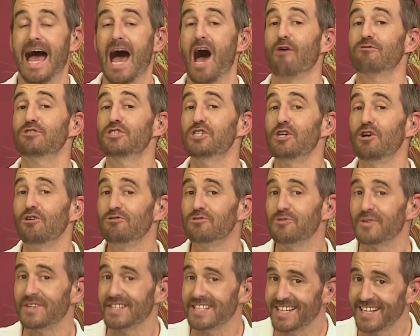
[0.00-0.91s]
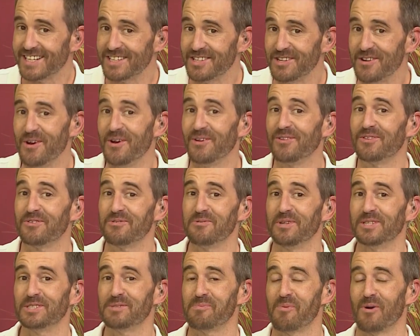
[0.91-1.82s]
our children can learn
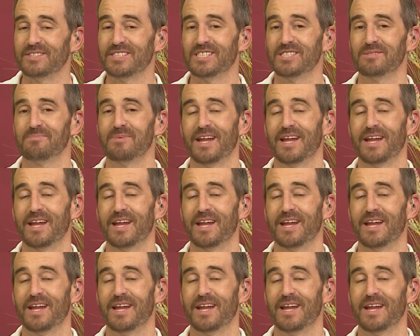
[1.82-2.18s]
through this process,